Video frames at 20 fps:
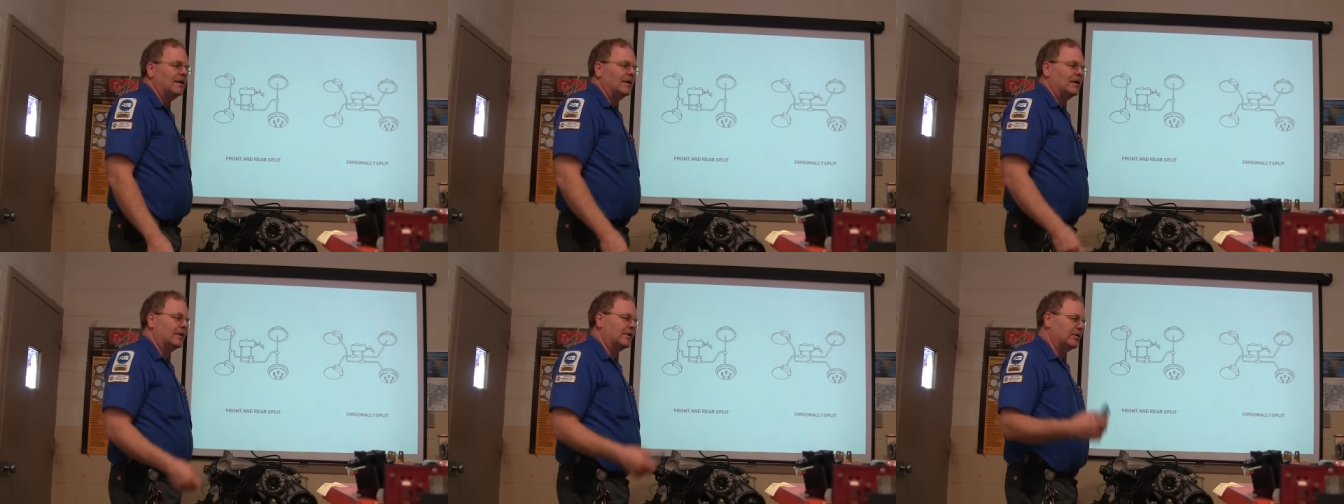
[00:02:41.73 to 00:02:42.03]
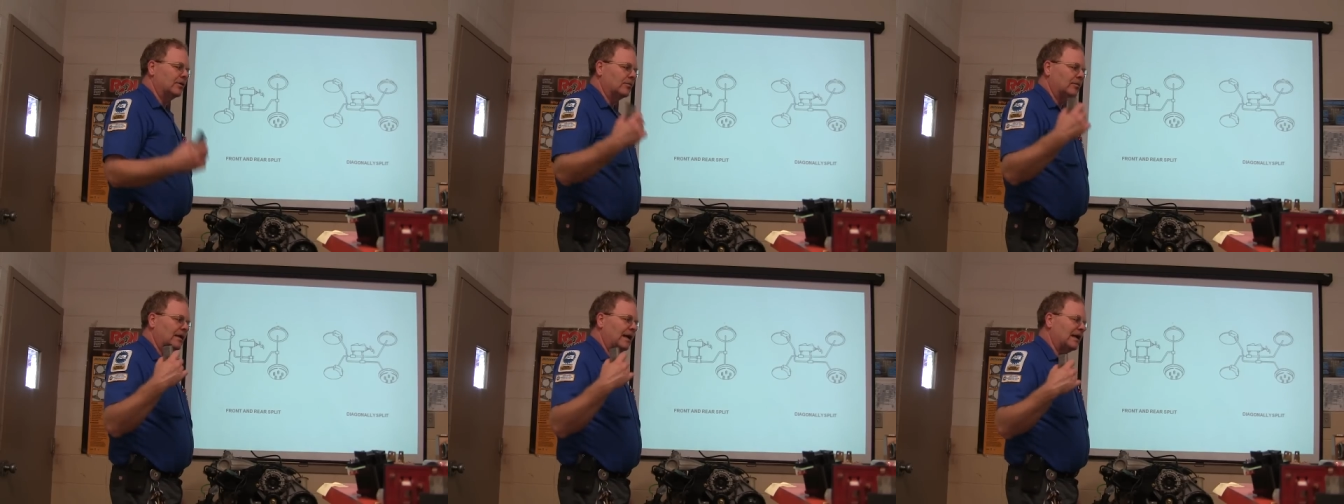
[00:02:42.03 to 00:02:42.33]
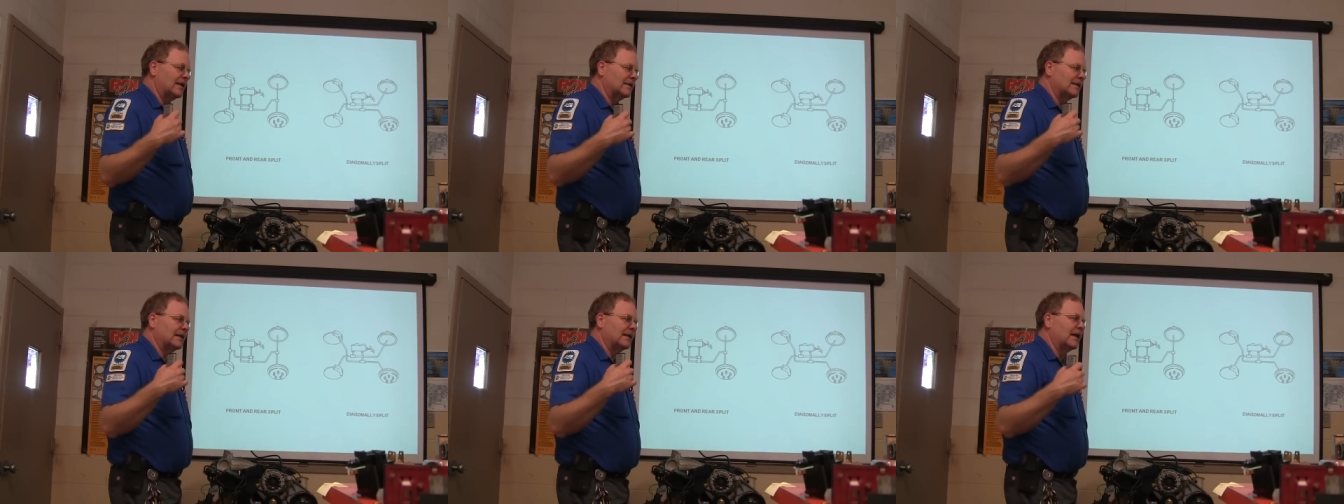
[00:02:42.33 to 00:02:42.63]
until we
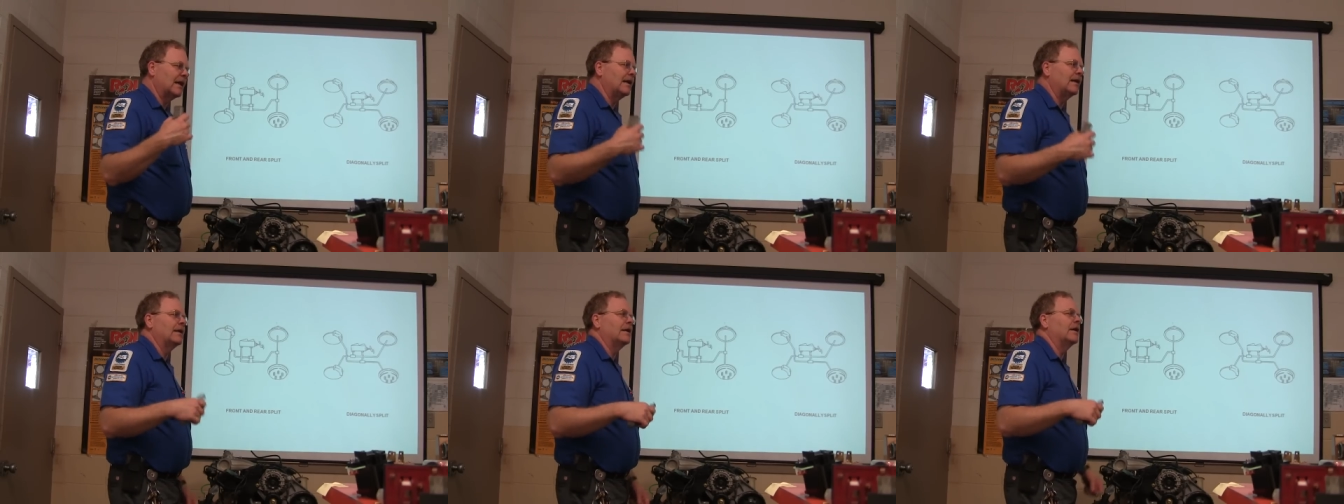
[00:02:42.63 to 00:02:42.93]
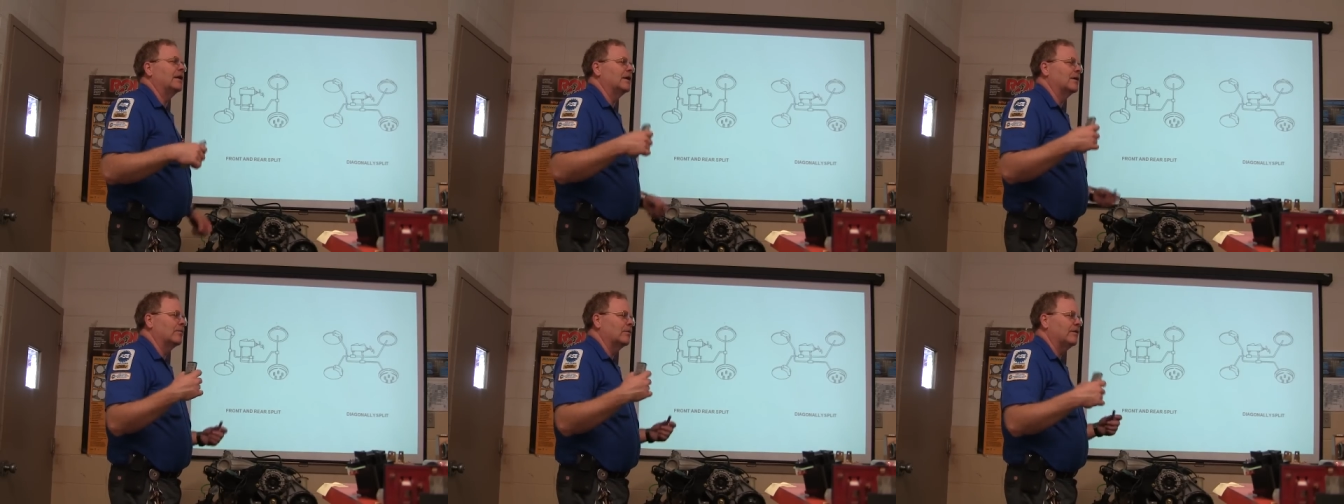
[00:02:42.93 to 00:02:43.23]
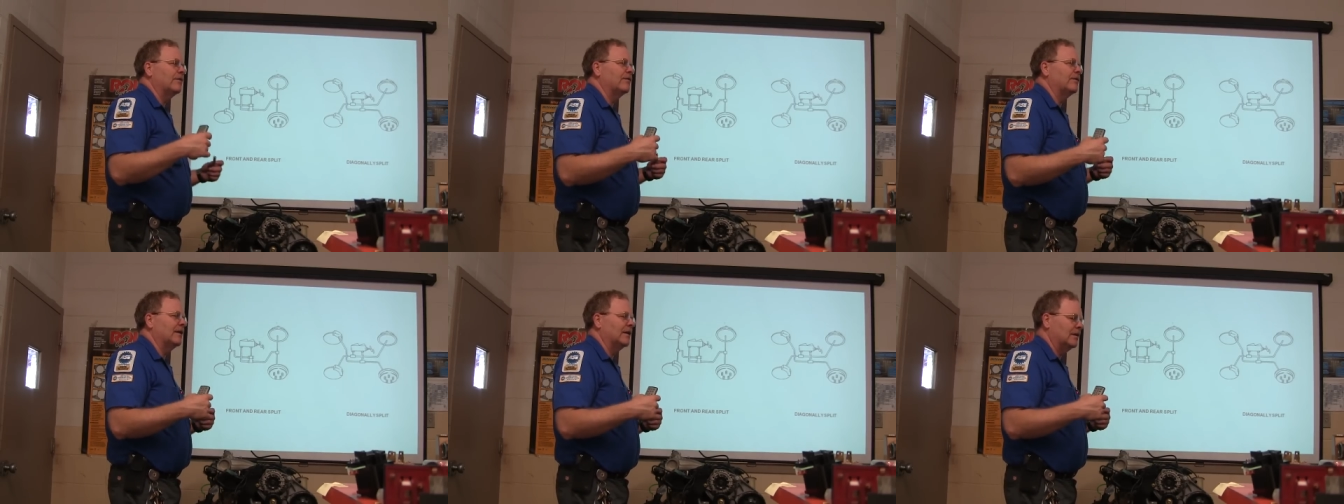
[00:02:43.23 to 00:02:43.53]
actually got it in here and we
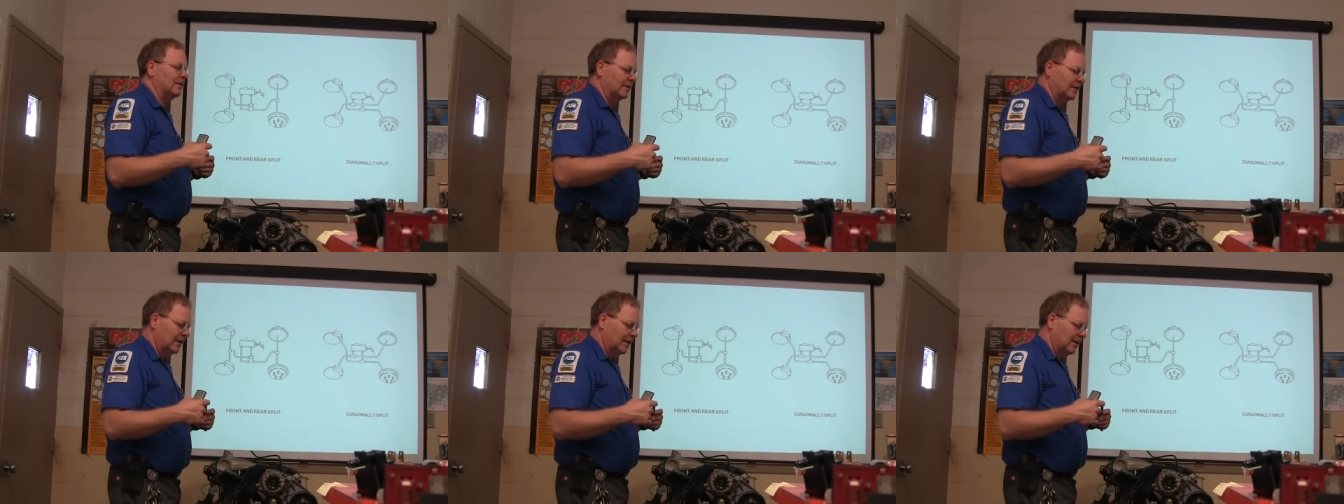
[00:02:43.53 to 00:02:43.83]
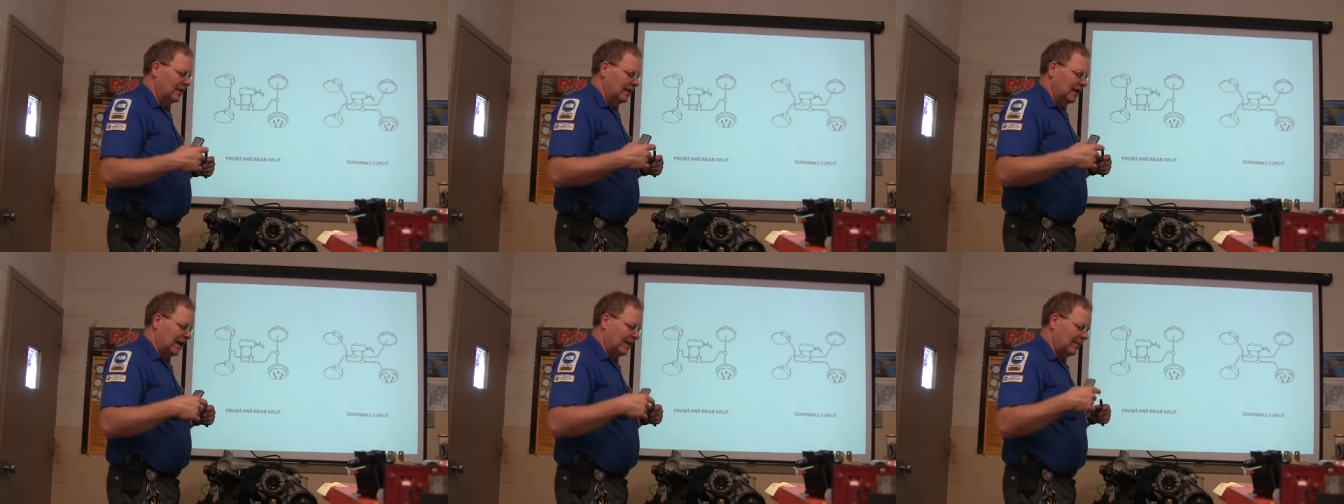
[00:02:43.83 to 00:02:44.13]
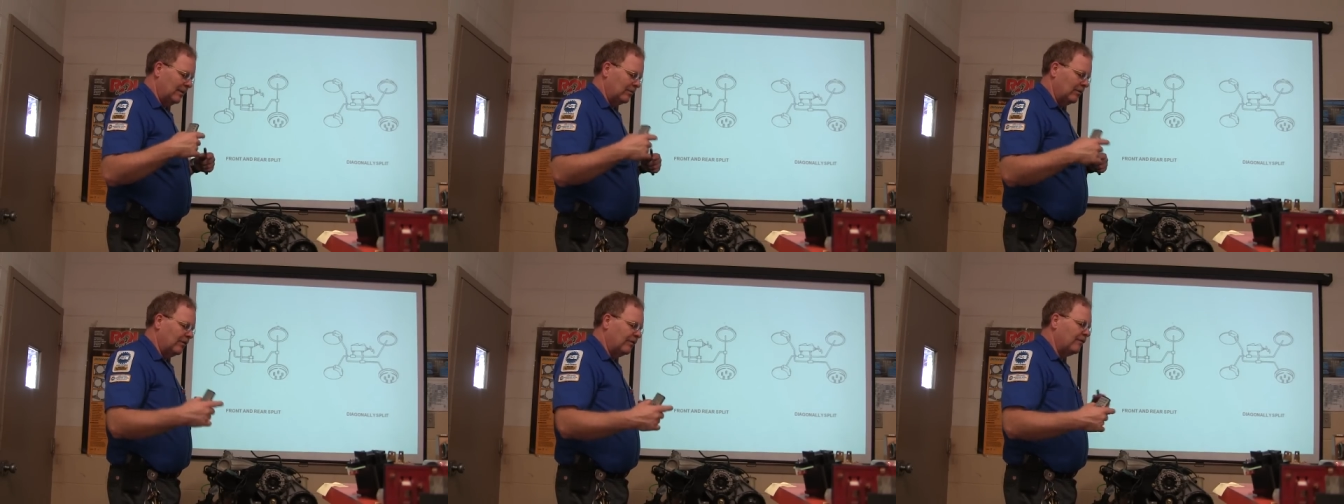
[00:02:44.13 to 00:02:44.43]
felt I
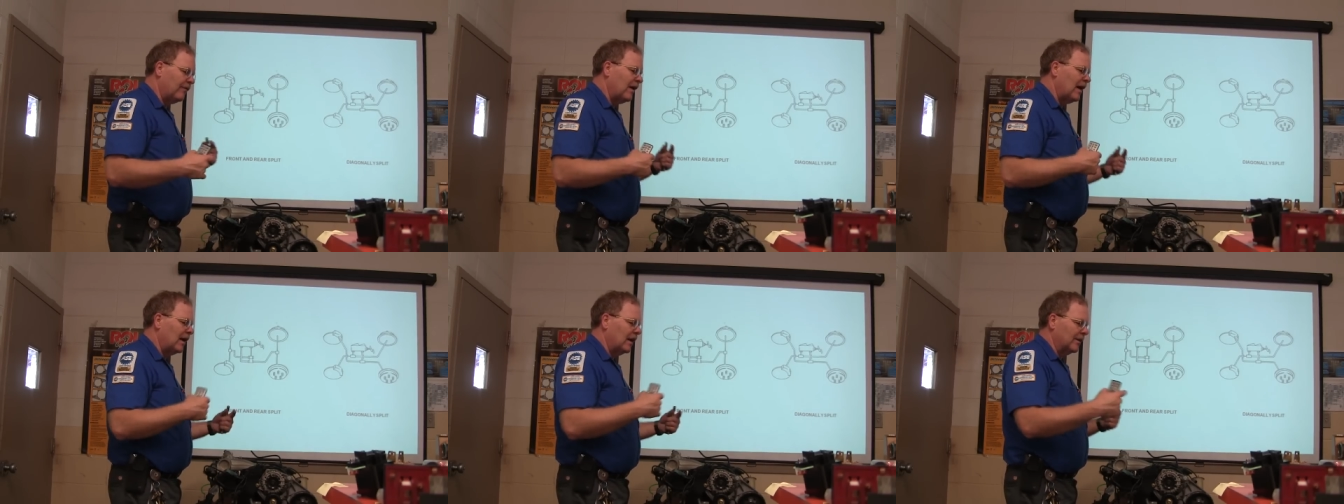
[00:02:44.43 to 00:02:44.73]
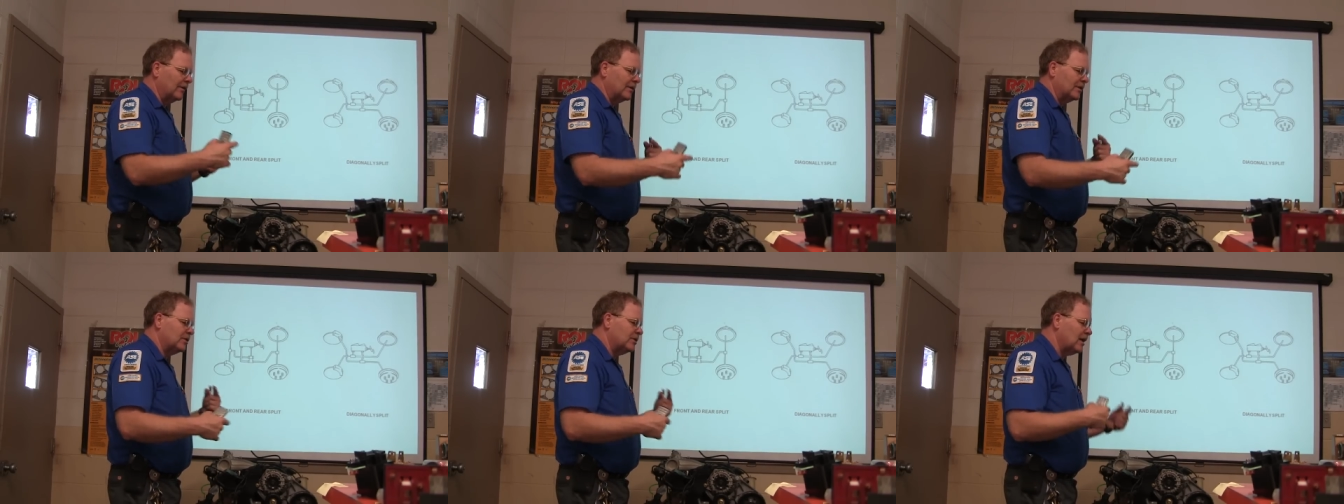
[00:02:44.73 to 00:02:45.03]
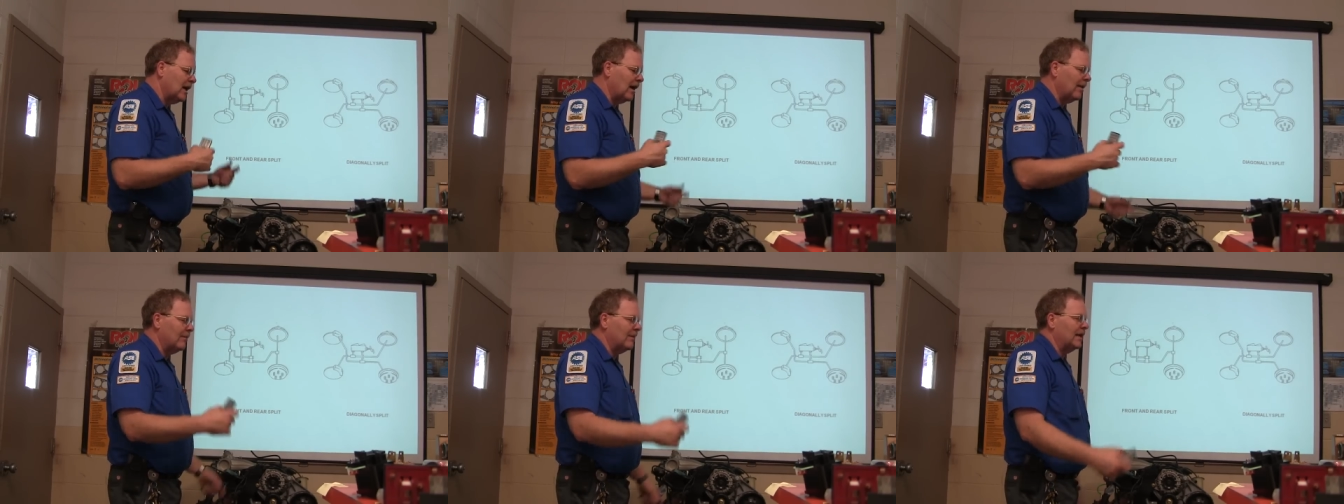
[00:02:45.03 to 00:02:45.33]
mean, we followed the
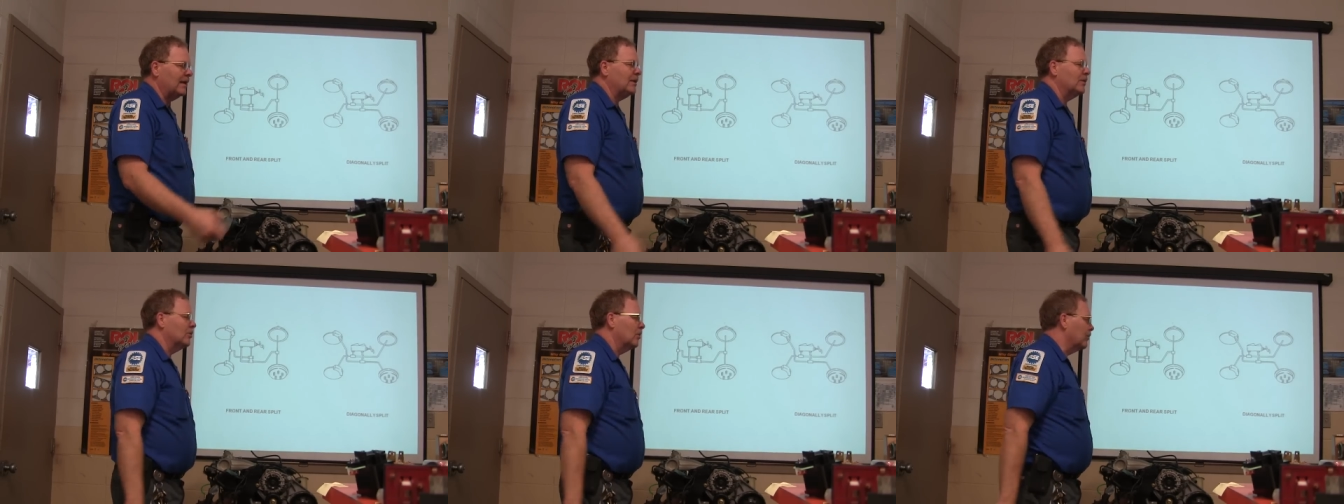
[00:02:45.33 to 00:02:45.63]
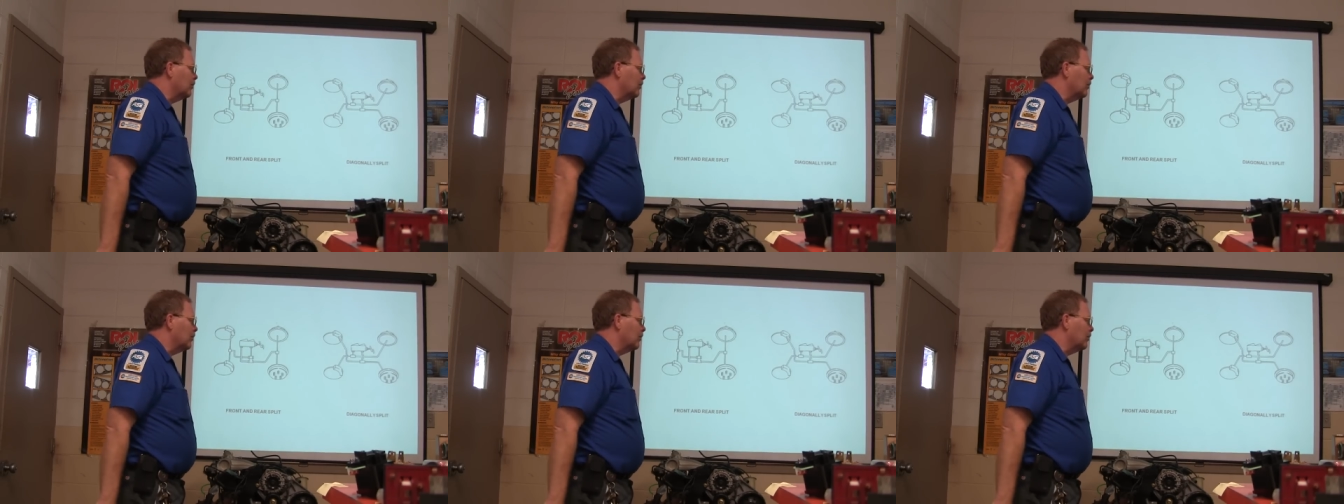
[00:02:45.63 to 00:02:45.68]
shop manual